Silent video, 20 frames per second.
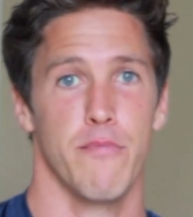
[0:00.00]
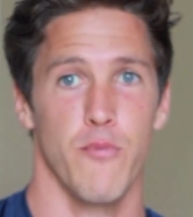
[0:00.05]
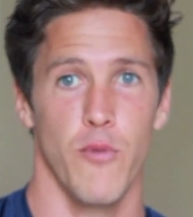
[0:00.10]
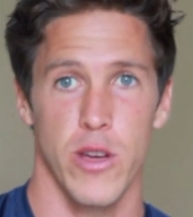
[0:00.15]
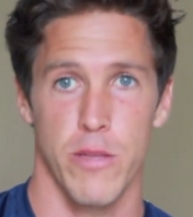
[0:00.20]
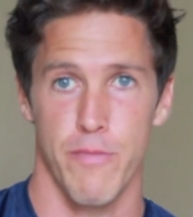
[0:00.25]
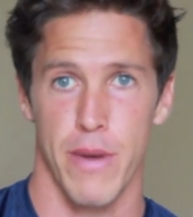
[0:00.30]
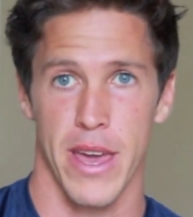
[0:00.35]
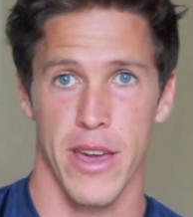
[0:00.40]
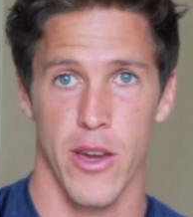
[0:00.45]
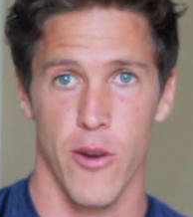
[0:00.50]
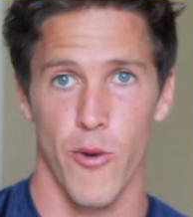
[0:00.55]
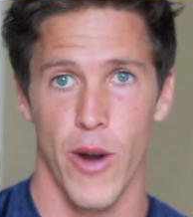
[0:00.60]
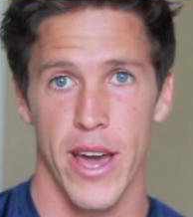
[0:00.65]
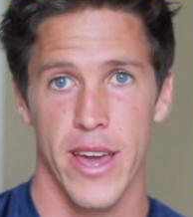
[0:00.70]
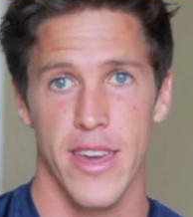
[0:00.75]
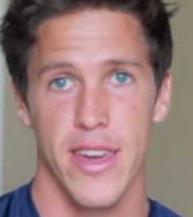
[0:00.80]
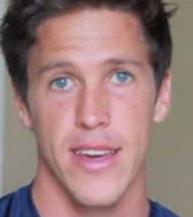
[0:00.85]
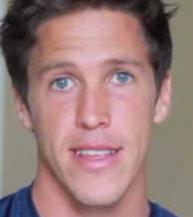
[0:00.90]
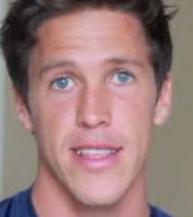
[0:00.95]
with
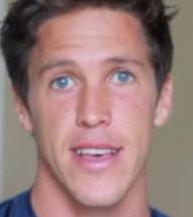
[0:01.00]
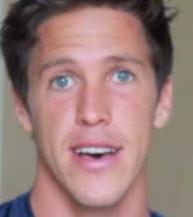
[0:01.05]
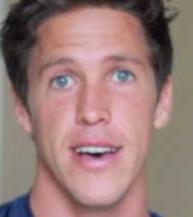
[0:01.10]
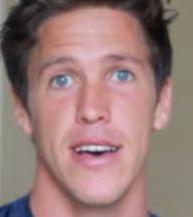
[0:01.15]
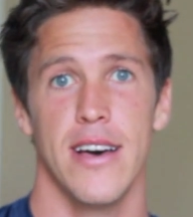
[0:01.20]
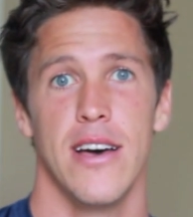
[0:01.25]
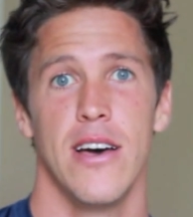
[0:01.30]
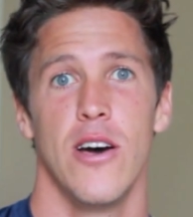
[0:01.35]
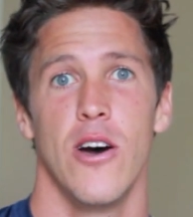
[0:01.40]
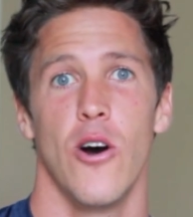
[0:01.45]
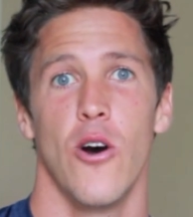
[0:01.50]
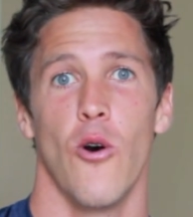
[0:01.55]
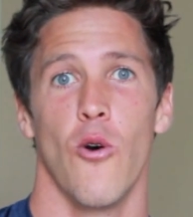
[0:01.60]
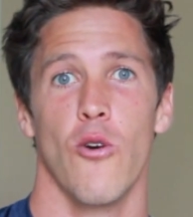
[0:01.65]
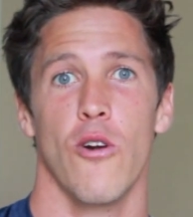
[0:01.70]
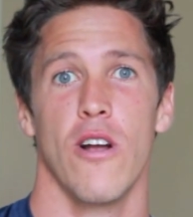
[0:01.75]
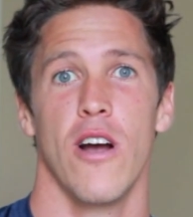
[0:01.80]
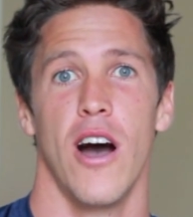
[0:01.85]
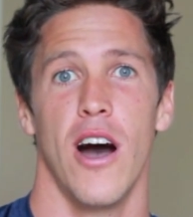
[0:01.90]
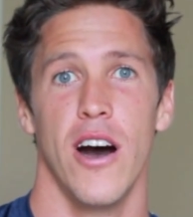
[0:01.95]
pinguecula
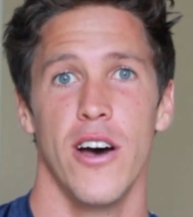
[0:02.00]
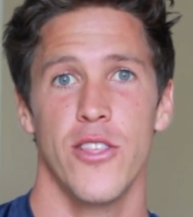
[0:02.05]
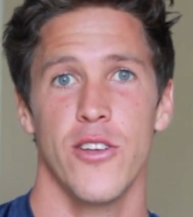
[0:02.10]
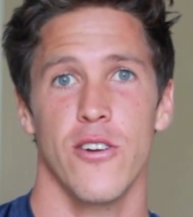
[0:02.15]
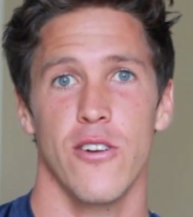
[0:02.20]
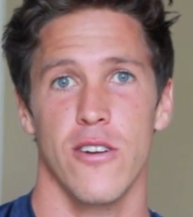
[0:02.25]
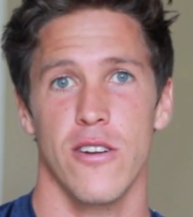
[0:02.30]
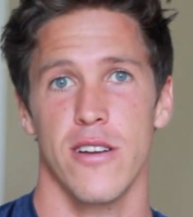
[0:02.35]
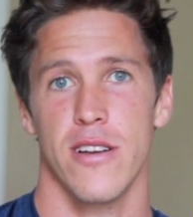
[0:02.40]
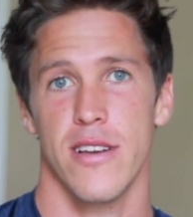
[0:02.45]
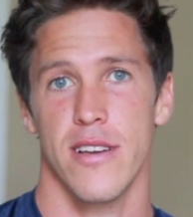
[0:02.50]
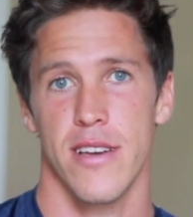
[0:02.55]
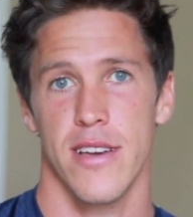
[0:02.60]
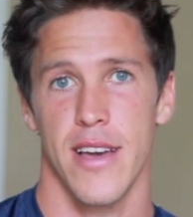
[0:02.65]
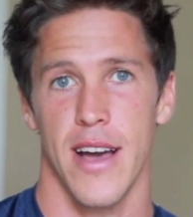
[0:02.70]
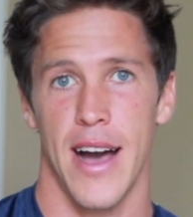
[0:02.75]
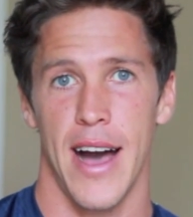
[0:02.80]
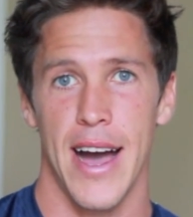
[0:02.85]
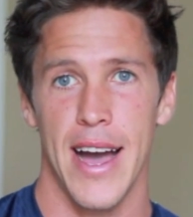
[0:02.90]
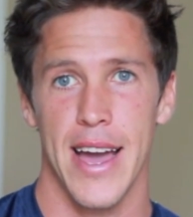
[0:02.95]
or other
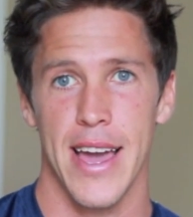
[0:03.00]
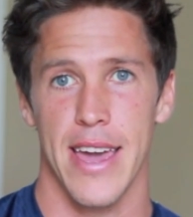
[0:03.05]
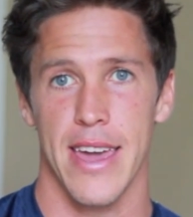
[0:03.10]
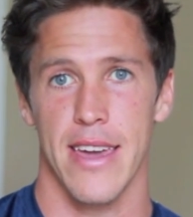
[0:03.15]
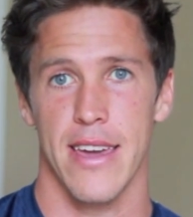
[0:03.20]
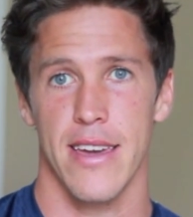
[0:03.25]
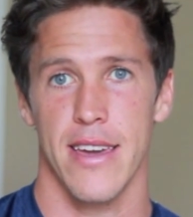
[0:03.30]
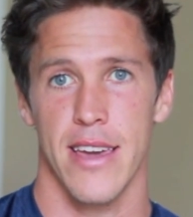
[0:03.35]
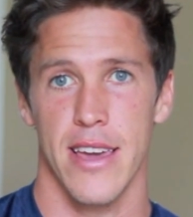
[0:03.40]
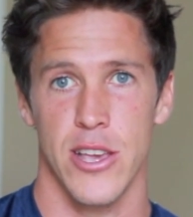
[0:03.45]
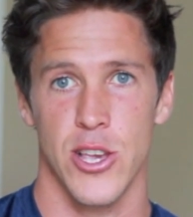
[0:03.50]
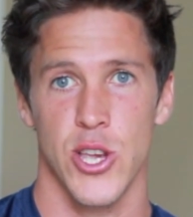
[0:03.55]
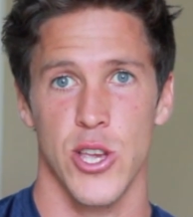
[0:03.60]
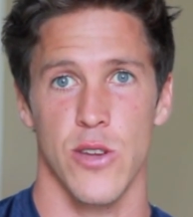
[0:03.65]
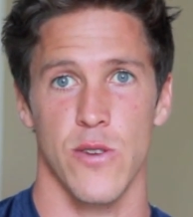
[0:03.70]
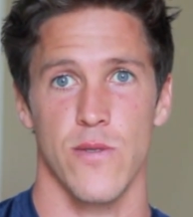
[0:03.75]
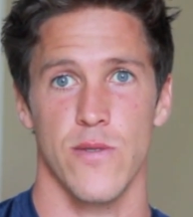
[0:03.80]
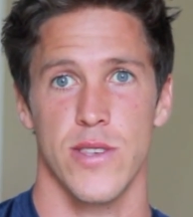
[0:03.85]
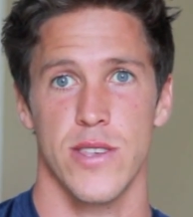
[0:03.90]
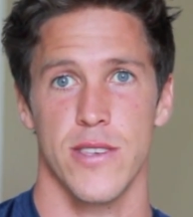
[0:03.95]
eye
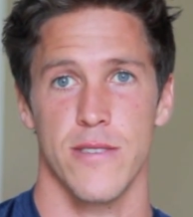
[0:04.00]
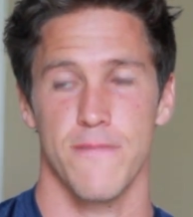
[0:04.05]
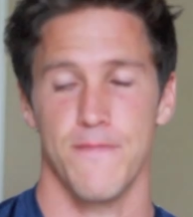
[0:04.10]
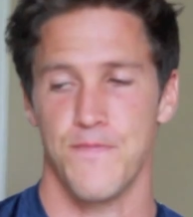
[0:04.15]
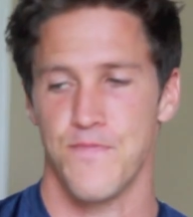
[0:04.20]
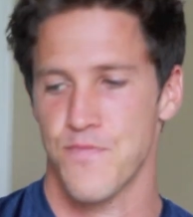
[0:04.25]
issues.